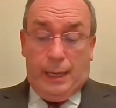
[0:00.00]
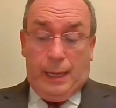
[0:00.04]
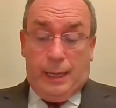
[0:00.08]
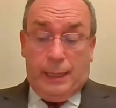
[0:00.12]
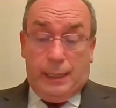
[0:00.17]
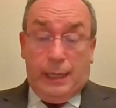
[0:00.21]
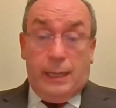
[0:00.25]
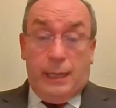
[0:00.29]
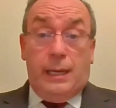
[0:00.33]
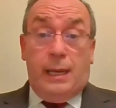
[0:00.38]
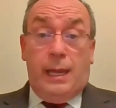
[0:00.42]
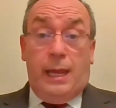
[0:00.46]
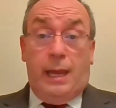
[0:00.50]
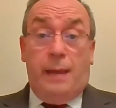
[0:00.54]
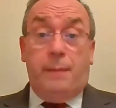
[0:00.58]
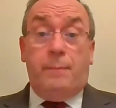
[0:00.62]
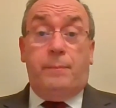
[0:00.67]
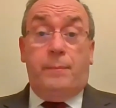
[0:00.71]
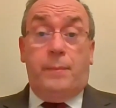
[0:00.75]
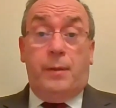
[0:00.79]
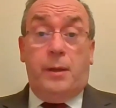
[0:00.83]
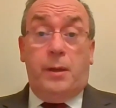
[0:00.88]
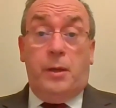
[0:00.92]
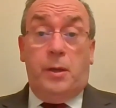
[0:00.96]
and in
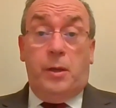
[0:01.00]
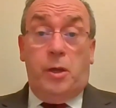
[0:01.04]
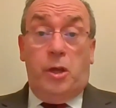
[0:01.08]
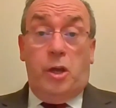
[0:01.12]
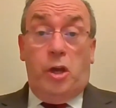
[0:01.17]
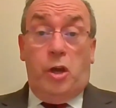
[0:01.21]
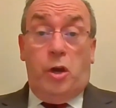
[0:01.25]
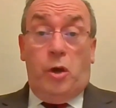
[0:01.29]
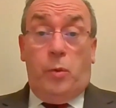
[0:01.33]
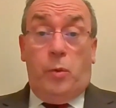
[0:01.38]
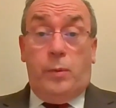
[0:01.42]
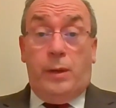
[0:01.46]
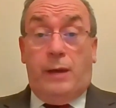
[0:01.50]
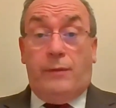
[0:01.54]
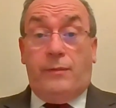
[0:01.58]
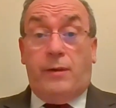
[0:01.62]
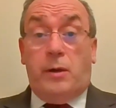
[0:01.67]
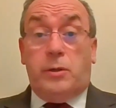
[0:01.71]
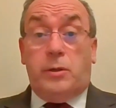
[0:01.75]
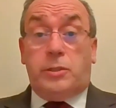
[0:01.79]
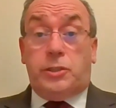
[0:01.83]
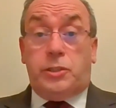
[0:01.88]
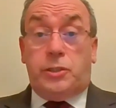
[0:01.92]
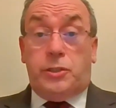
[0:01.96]
him we have
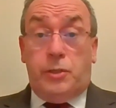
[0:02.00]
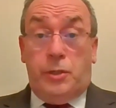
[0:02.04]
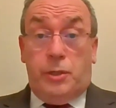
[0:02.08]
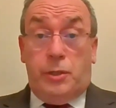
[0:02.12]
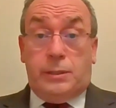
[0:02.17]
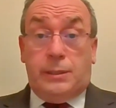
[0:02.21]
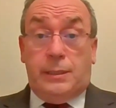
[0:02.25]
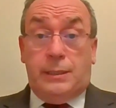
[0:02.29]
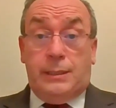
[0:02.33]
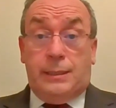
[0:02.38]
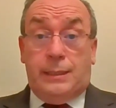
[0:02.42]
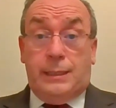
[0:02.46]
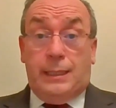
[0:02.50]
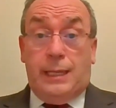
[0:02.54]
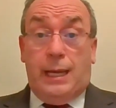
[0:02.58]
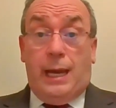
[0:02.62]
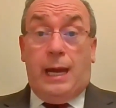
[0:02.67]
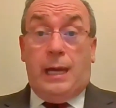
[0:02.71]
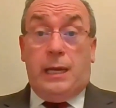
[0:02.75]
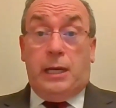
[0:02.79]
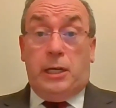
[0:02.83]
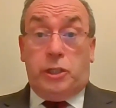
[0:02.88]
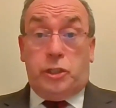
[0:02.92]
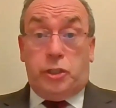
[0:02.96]
our certainty
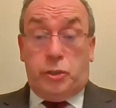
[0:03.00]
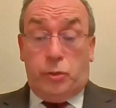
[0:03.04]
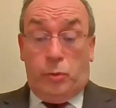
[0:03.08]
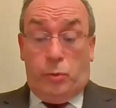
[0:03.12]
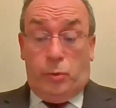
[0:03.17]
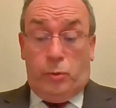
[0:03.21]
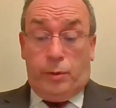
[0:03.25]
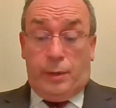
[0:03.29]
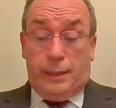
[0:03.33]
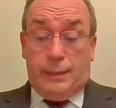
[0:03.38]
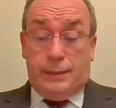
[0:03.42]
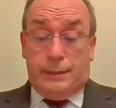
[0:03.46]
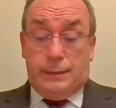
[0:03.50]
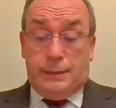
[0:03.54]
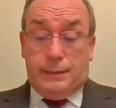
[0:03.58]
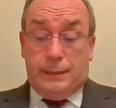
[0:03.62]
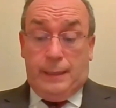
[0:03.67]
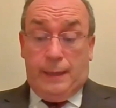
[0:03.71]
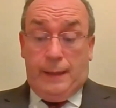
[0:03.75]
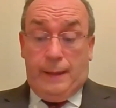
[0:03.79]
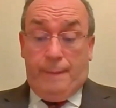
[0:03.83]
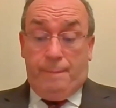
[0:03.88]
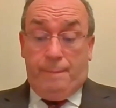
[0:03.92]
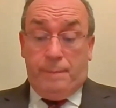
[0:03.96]
and assurance